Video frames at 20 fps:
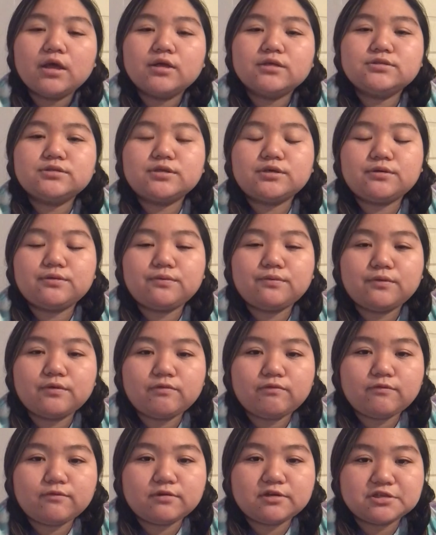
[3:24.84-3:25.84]
So
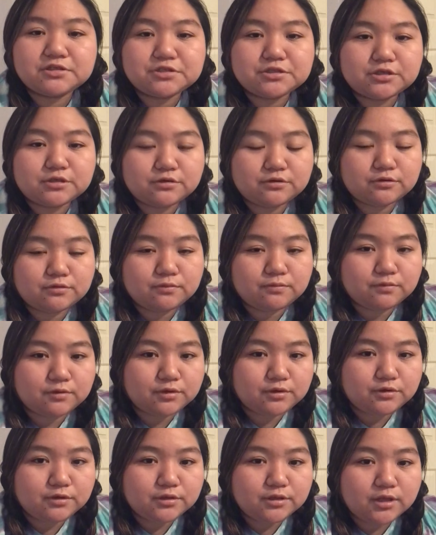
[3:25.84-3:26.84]
fourth question, where are you
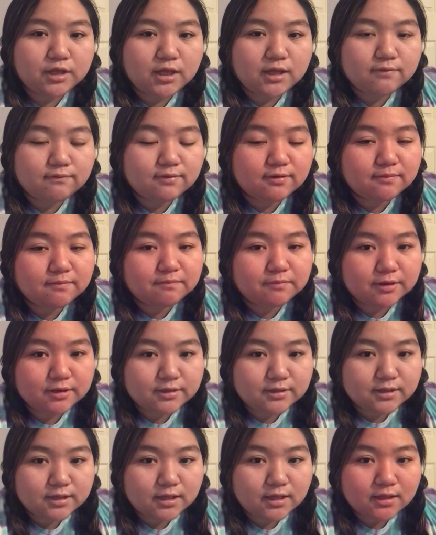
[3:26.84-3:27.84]
gonna have your
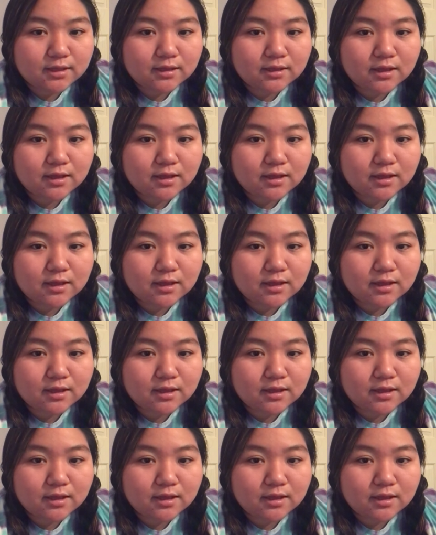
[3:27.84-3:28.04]
birthday?